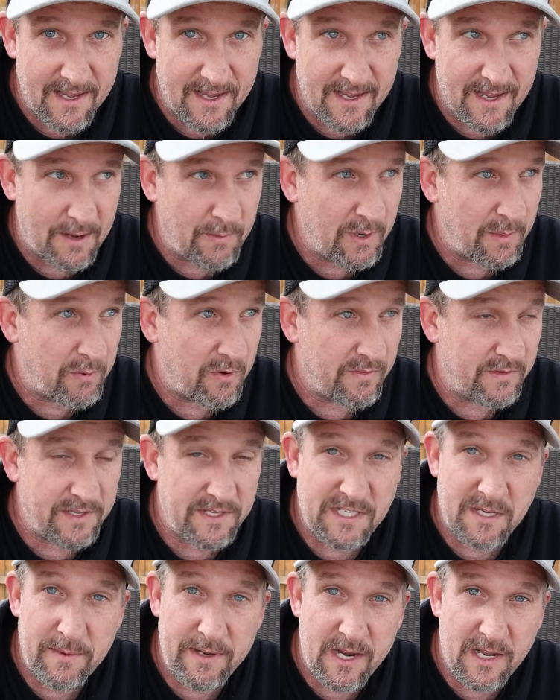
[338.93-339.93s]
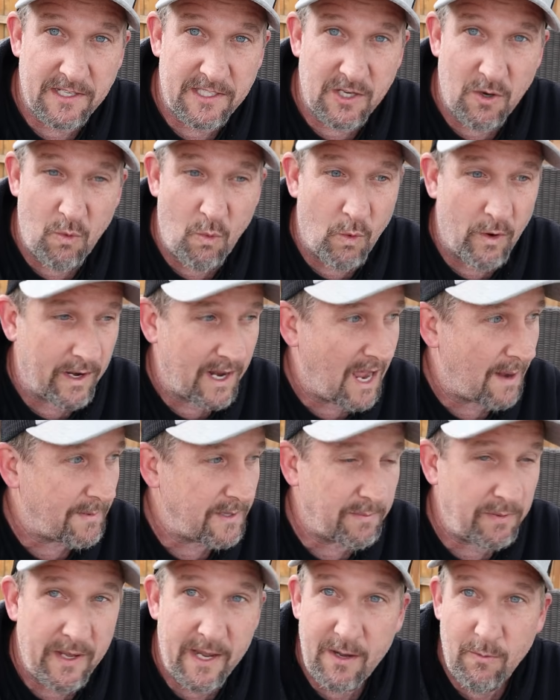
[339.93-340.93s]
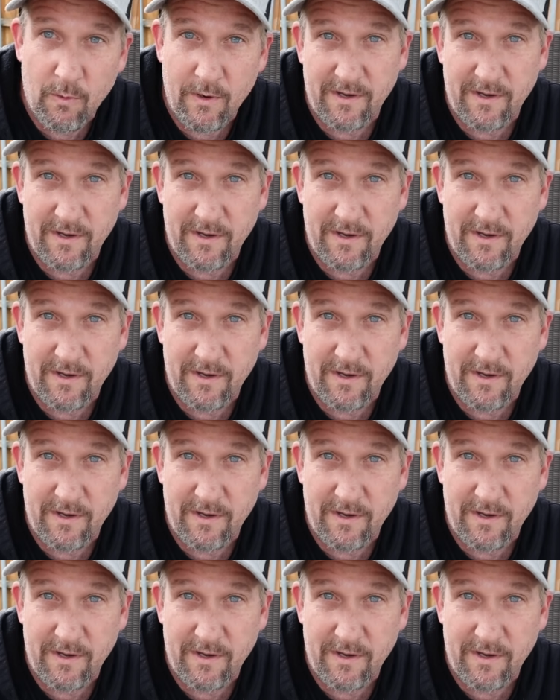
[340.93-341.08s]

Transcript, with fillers: uh, I want to prove that this can be done. So we're going to hop on the plane.